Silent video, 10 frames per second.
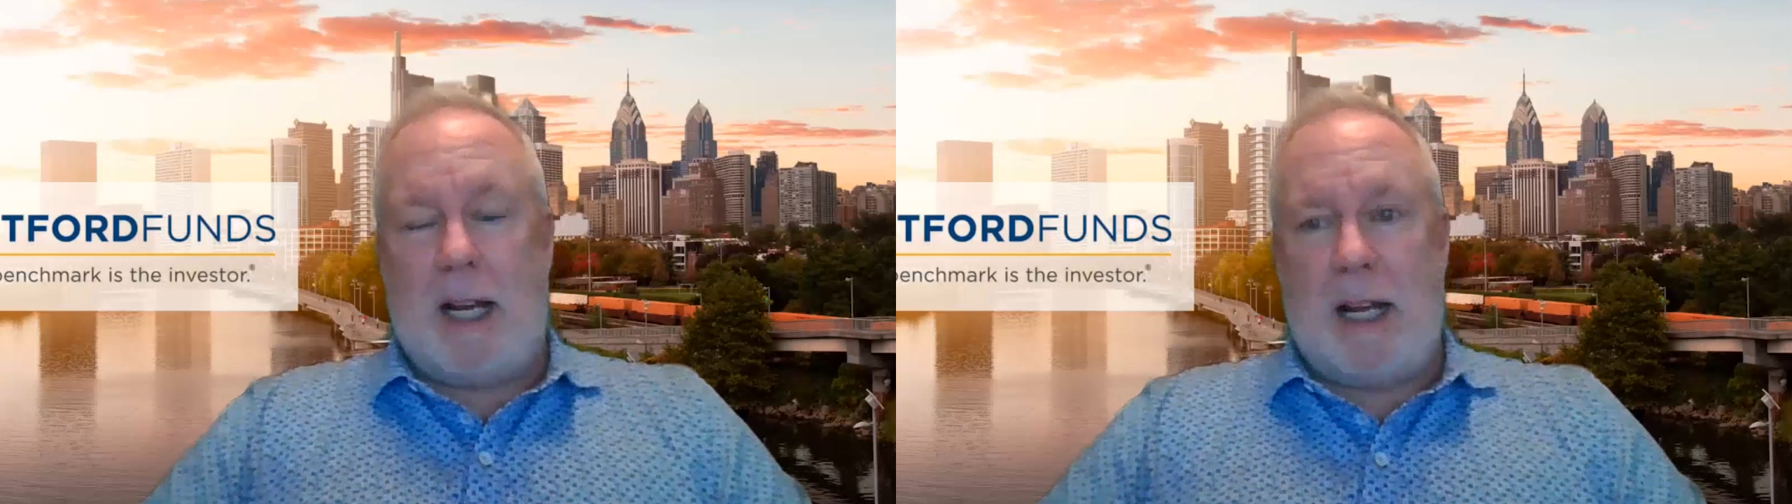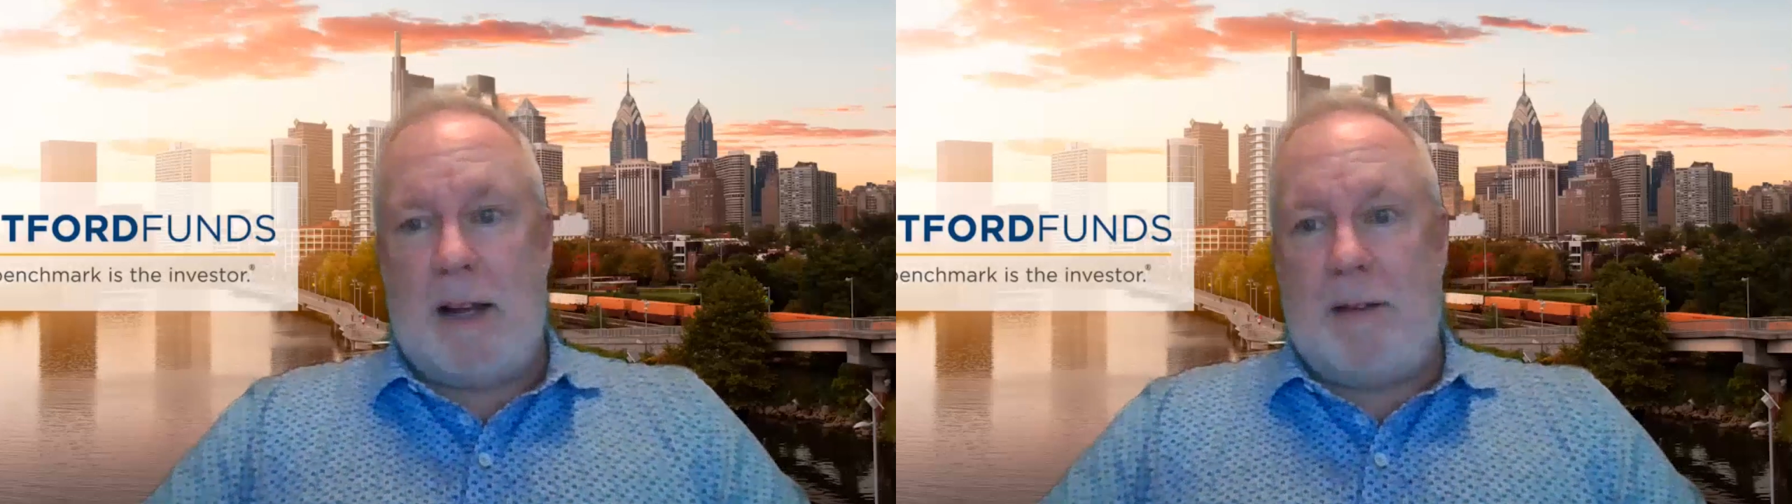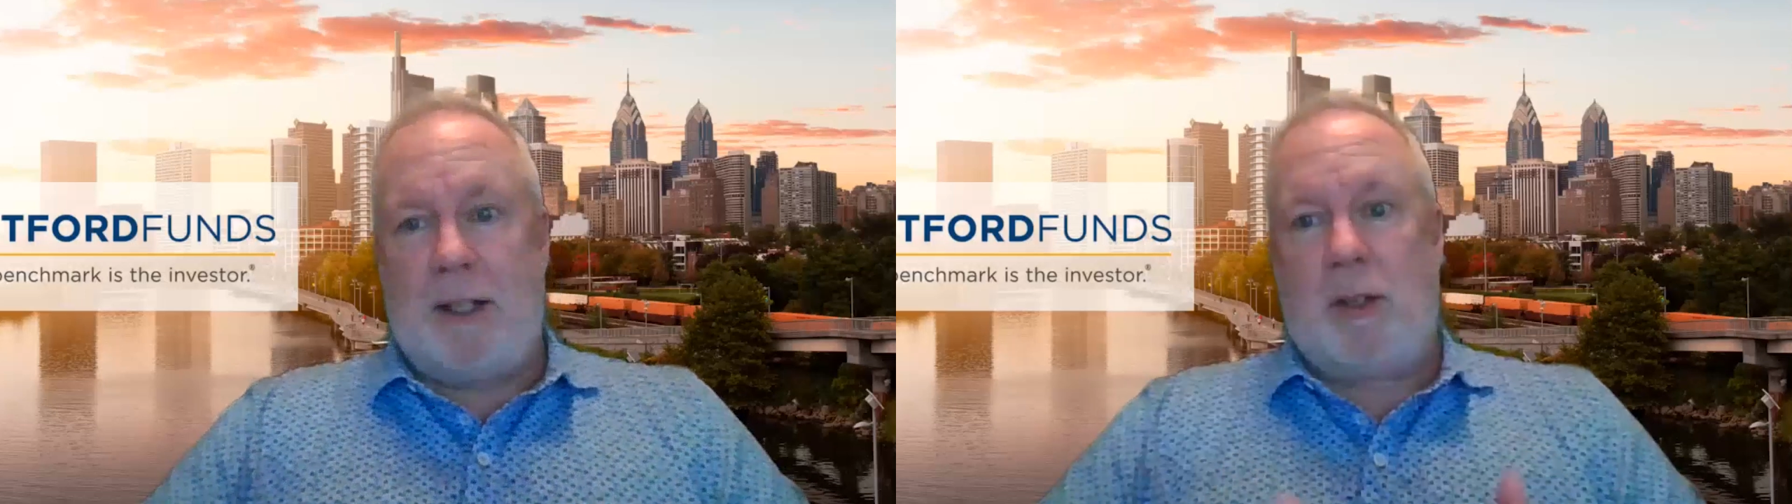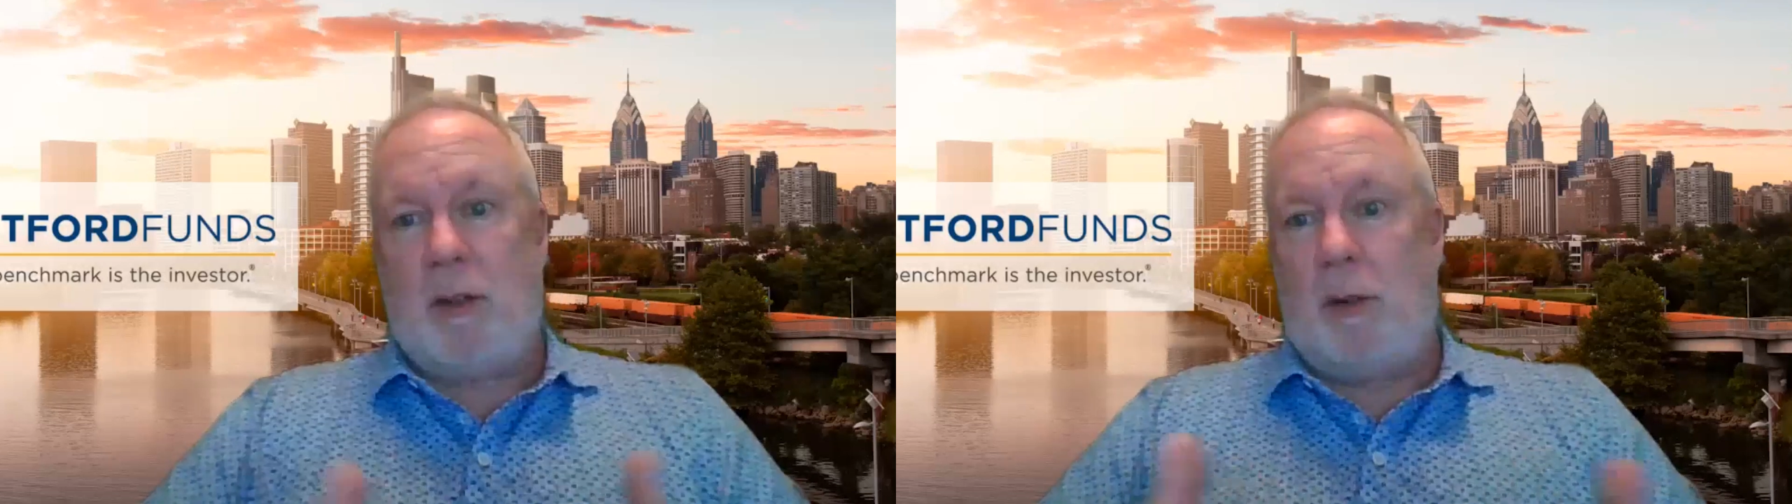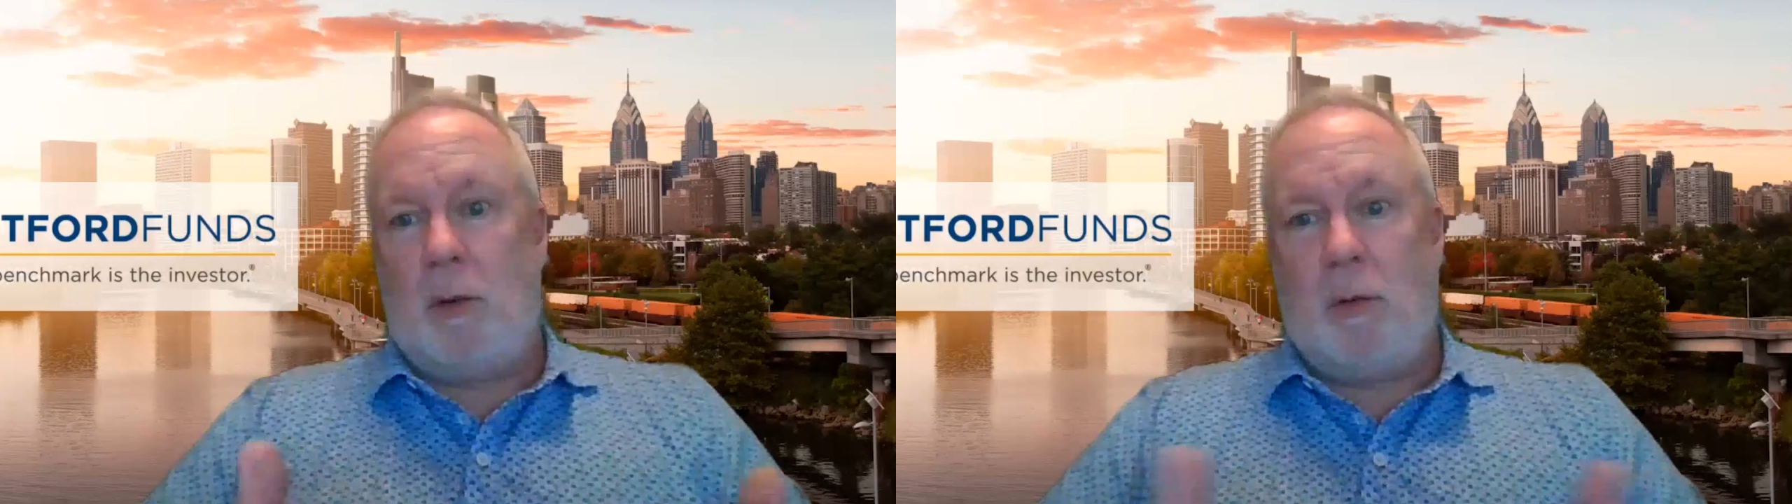I have
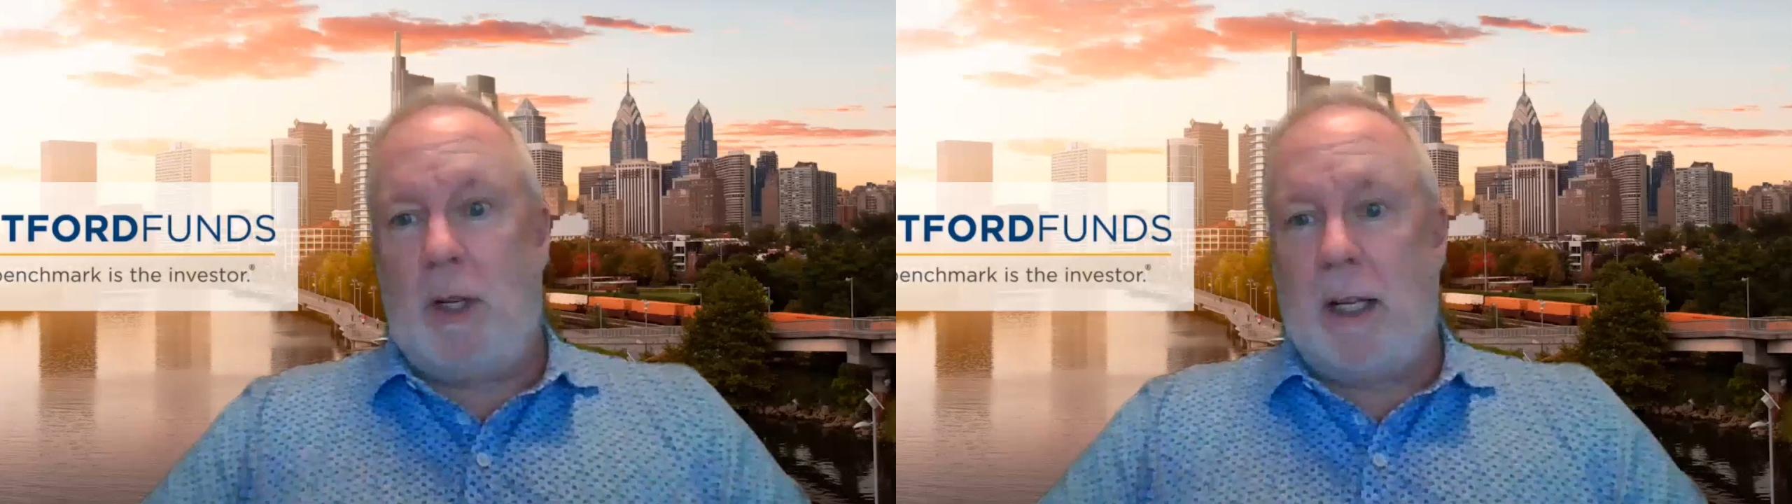until,